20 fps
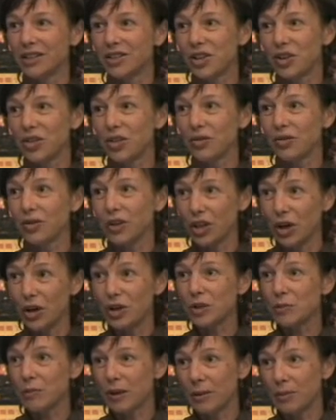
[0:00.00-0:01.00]
So for
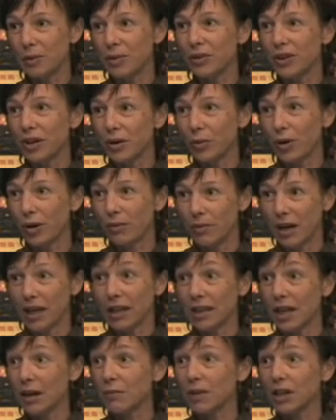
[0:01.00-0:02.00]
those people, that won't
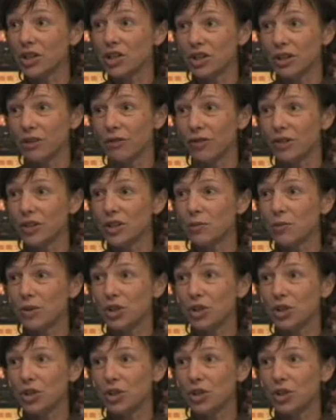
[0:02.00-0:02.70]
make that much difference,